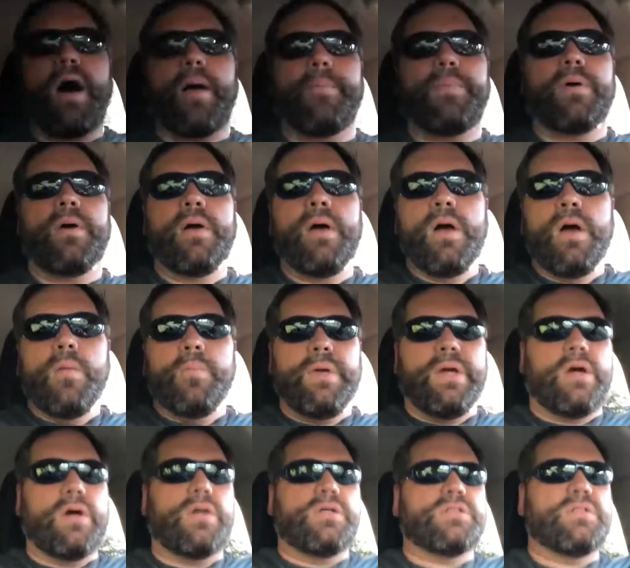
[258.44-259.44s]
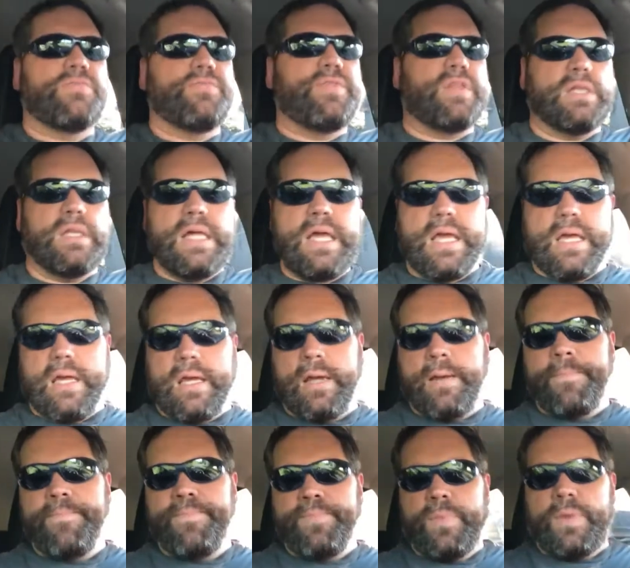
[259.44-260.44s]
up because of the leak.